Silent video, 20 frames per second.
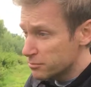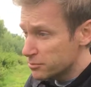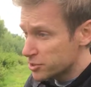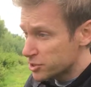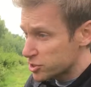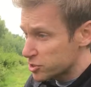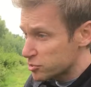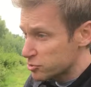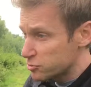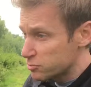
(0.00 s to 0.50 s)

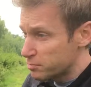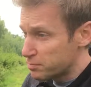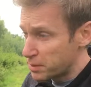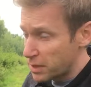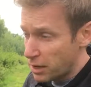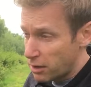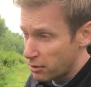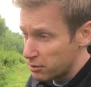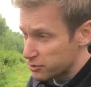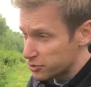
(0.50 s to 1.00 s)
two
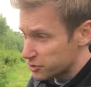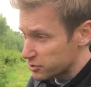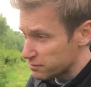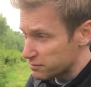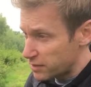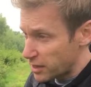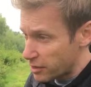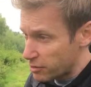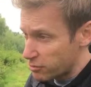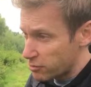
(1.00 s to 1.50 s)
plants
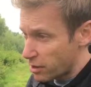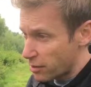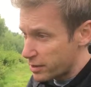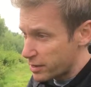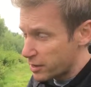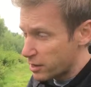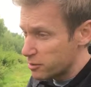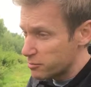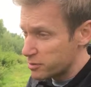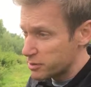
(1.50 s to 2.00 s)
of
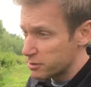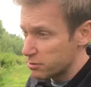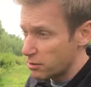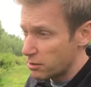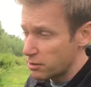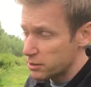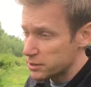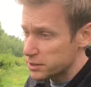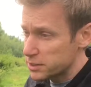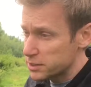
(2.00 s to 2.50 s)
low-growing open
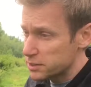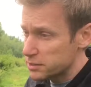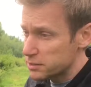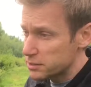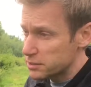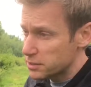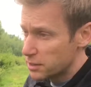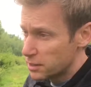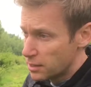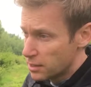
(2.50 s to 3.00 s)
grassland.